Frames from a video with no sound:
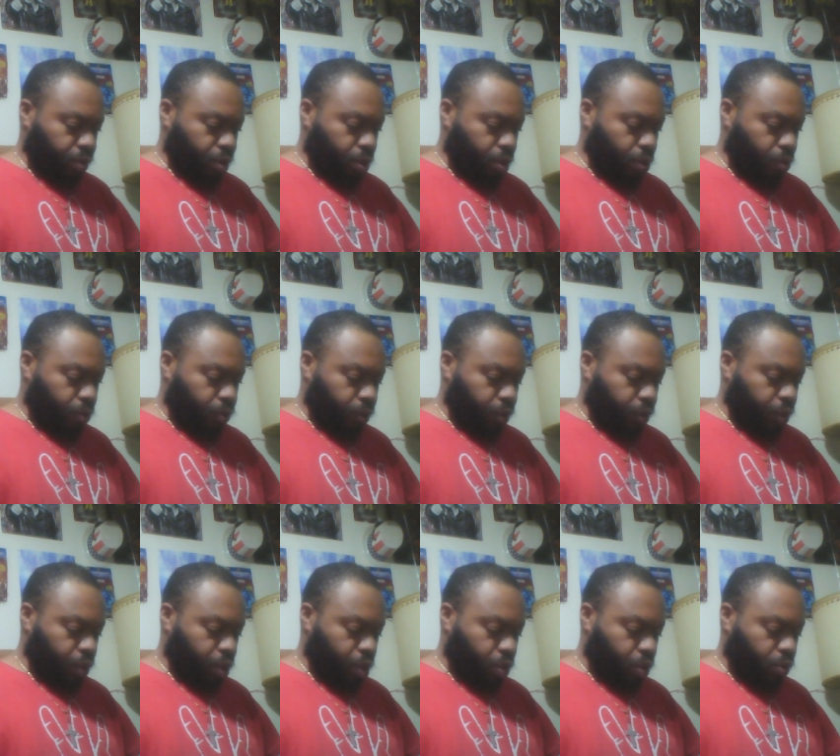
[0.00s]
Oh, and
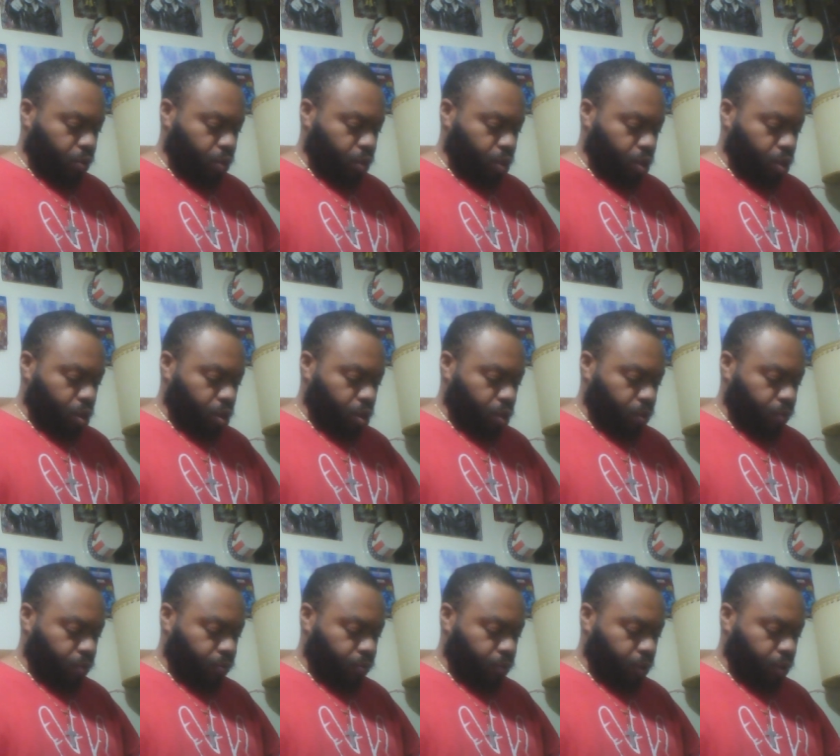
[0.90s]
you guys see,
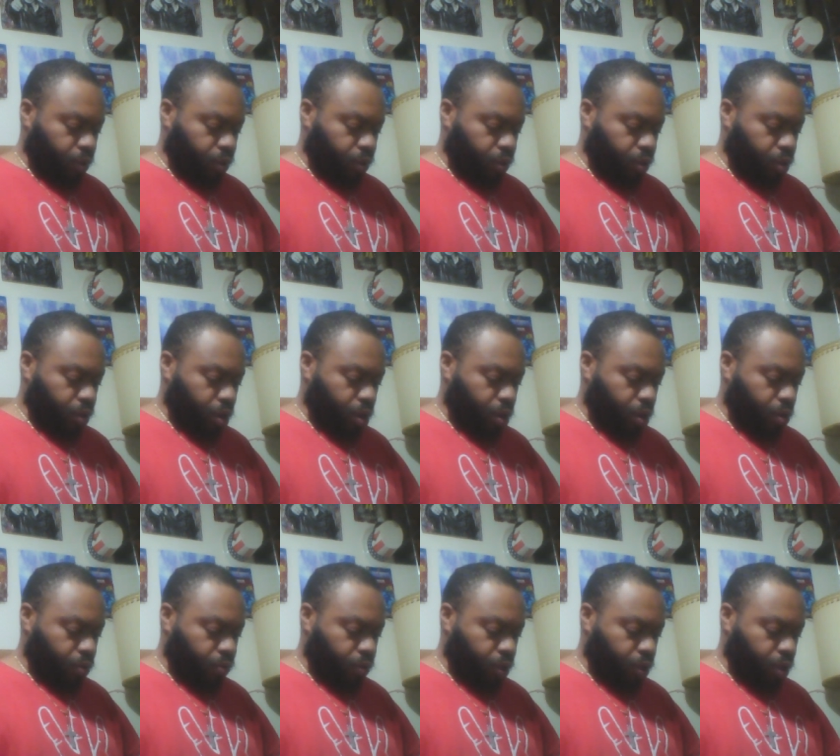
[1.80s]
wait, I
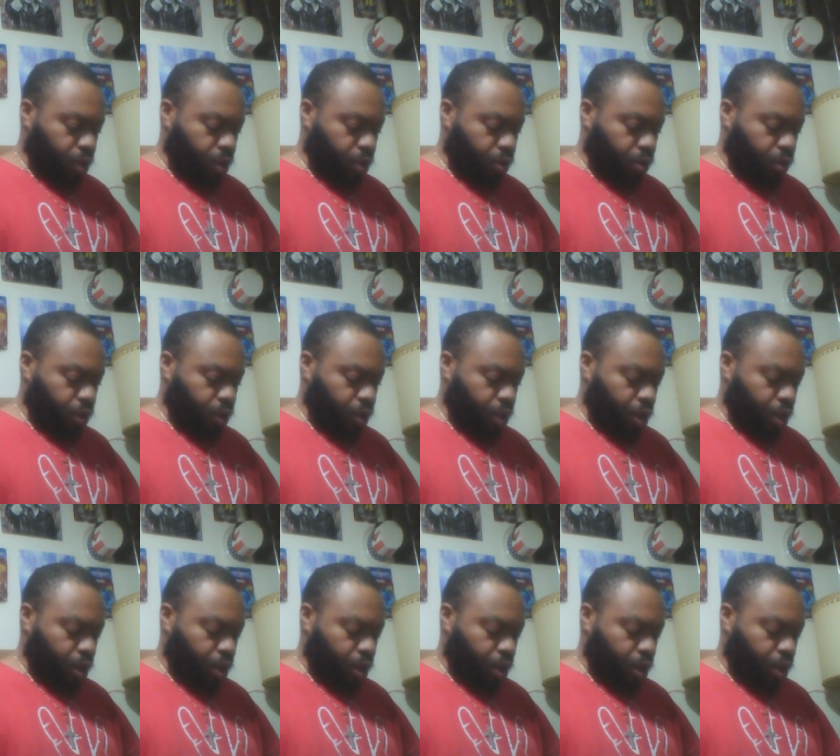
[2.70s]
don't think y'all did.